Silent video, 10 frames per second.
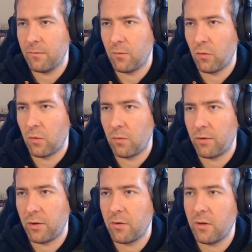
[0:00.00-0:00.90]
4
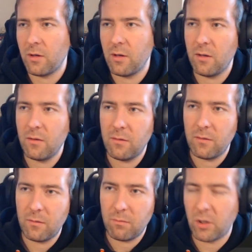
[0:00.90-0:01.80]

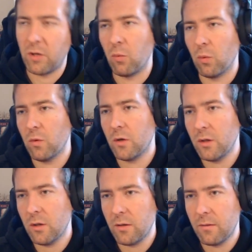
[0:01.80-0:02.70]
priorities, but it will
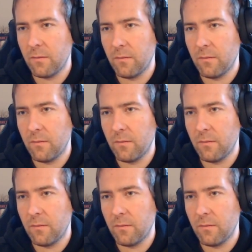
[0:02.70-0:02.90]
work,